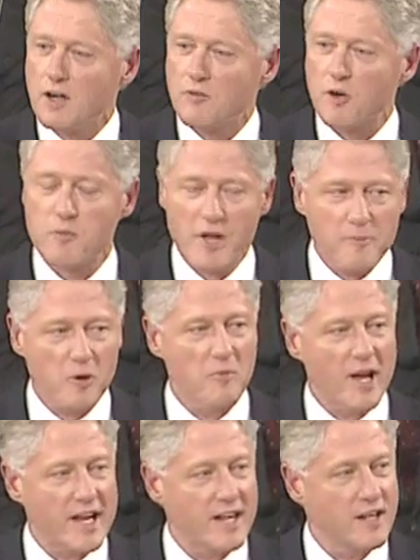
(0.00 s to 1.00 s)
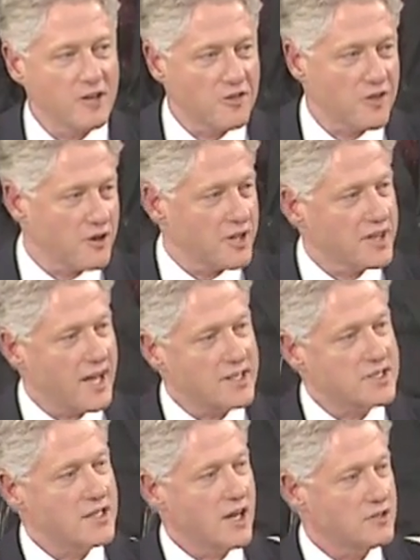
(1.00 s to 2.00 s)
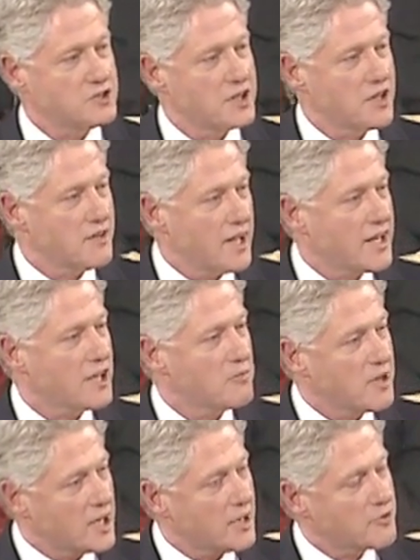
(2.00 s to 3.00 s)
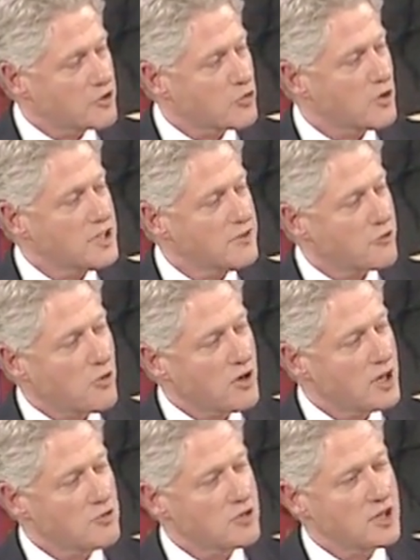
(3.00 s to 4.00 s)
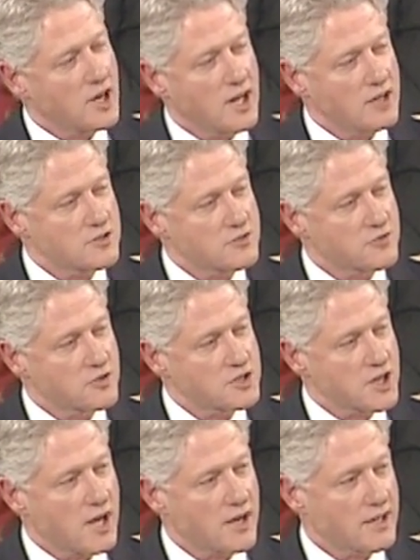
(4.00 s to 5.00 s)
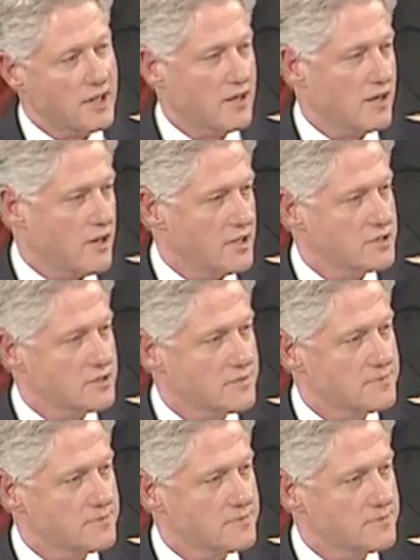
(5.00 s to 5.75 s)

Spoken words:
For people making under $30,000 a year, that could mean up to $2,400 for child care costs.